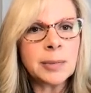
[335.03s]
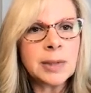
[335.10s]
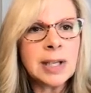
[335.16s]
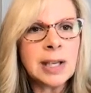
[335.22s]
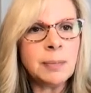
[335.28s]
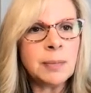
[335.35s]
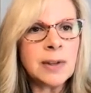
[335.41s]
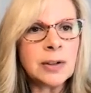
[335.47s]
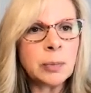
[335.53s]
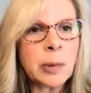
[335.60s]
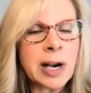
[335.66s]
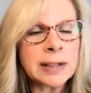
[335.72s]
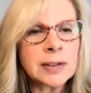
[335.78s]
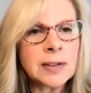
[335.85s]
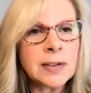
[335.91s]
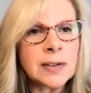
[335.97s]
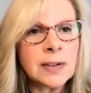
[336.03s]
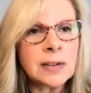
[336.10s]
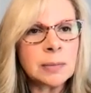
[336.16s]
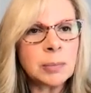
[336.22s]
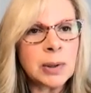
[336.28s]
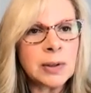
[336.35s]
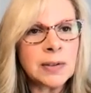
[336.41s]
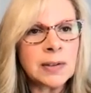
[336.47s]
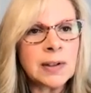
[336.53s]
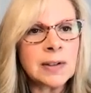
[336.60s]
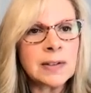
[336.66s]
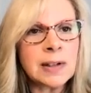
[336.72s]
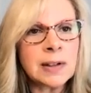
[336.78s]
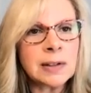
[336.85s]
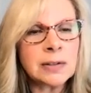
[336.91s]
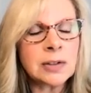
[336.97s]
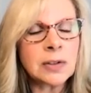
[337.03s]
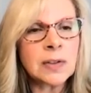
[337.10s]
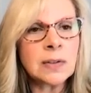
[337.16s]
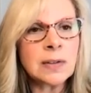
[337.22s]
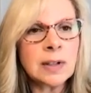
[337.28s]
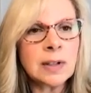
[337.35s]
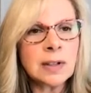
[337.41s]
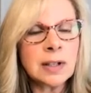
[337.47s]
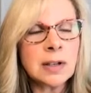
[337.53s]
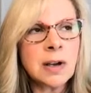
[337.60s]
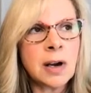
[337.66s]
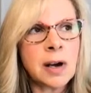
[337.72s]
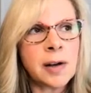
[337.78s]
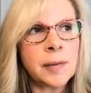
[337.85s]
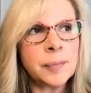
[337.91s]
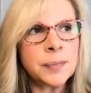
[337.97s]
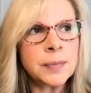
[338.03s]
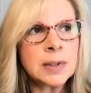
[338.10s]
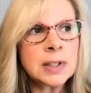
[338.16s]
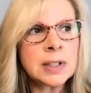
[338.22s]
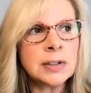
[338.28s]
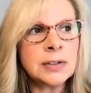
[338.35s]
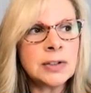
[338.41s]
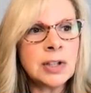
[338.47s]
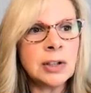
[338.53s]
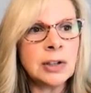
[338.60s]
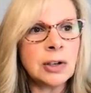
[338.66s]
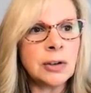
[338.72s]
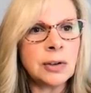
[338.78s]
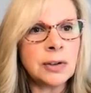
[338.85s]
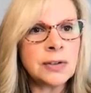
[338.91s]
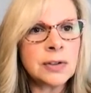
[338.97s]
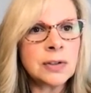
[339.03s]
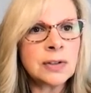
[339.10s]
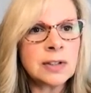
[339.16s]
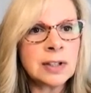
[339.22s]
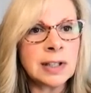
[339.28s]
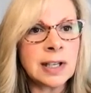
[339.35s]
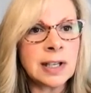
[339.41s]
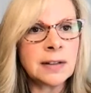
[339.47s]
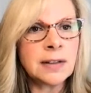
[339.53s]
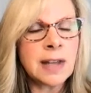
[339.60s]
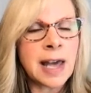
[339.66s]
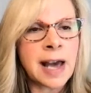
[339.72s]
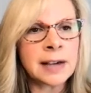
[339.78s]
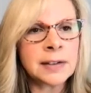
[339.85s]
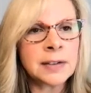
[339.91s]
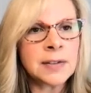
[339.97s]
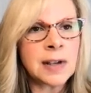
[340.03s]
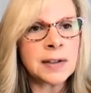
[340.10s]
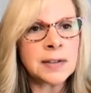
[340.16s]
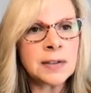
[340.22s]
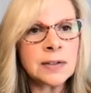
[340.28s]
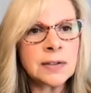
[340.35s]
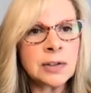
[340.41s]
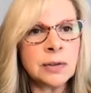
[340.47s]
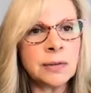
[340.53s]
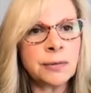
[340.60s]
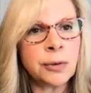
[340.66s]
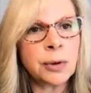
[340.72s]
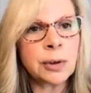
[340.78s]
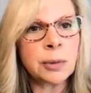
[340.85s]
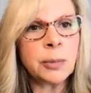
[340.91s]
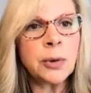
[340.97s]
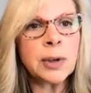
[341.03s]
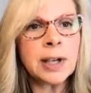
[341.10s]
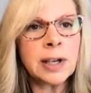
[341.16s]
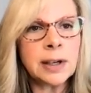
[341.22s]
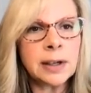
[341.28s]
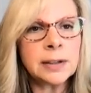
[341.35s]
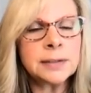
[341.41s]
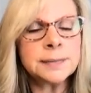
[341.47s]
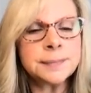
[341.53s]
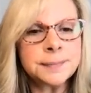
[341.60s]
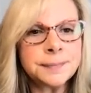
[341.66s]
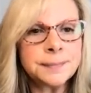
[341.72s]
keep these practices in business and just continue to get access to affordable care.